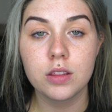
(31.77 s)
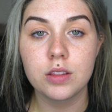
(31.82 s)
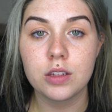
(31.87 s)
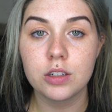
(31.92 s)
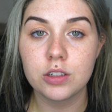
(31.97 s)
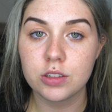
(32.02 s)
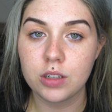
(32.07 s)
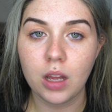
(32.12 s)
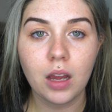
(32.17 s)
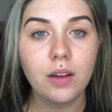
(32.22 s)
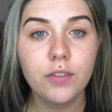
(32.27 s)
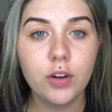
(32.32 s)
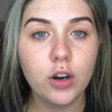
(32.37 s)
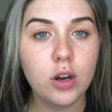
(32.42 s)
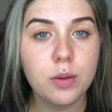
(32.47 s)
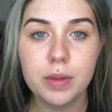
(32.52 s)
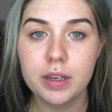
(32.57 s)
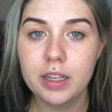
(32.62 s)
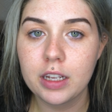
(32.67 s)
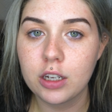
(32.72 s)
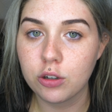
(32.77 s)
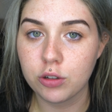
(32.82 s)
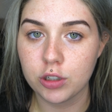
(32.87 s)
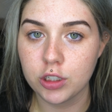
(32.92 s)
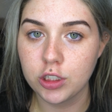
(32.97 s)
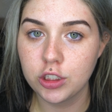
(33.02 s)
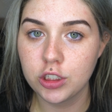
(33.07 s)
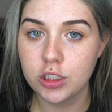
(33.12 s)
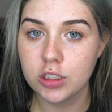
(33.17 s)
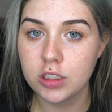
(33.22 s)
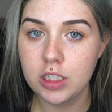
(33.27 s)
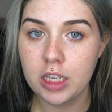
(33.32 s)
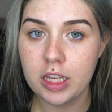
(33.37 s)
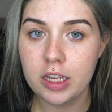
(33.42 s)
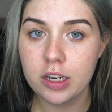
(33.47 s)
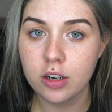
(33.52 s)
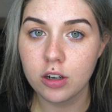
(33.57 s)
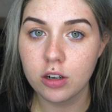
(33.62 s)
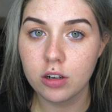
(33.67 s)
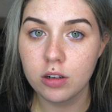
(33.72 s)
There's not very many Christians
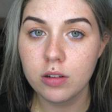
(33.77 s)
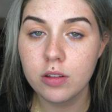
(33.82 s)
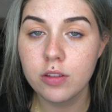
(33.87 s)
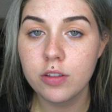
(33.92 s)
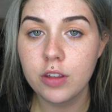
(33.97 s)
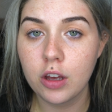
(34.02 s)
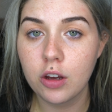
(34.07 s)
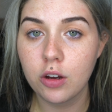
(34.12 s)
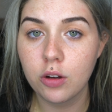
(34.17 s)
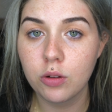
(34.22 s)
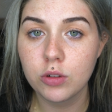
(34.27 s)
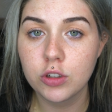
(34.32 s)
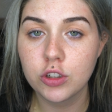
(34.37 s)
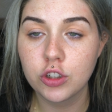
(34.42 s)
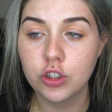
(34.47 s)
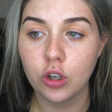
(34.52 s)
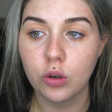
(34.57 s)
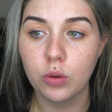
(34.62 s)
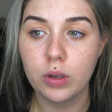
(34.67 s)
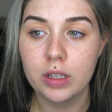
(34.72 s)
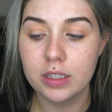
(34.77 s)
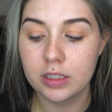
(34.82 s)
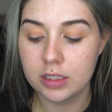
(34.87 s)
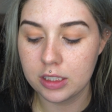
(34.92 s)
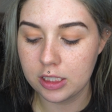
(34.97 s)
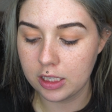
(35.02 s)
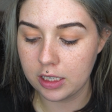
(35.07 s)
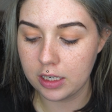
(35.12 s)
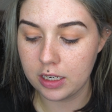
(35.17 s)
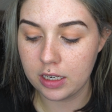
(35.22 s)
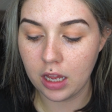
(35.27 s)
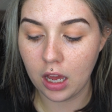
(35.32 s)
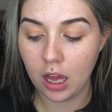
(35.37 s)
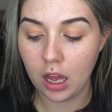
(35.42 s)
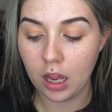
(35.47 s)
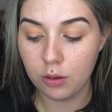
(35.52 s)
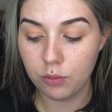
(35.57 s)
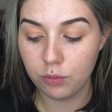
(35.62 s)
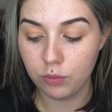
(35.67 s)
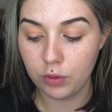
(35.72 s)
here though, so it's
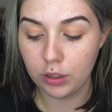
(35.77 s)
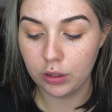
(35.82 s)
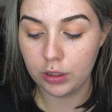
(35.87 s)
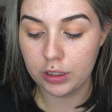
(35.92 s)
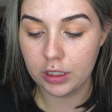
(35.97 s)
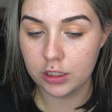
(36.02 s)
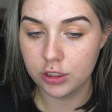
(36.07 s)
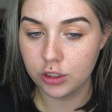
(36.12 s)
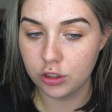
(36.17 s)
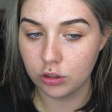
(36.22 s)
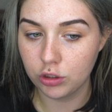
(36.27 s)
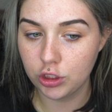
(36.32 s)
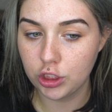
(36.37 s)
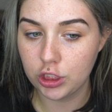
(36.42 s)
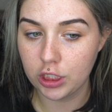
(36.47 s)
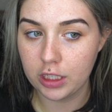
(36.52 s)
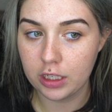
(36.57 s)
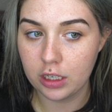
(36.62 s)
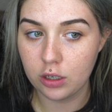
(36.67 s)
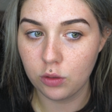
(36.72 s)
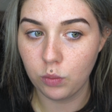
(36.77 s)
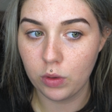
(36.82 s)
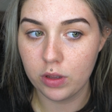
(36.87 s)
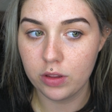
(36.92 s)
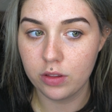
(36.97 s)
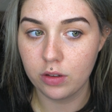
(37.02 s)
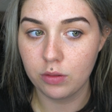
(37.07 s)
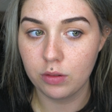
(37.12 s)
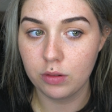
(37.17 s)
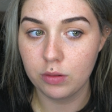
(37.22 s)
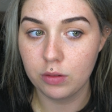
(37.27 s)
not really associated with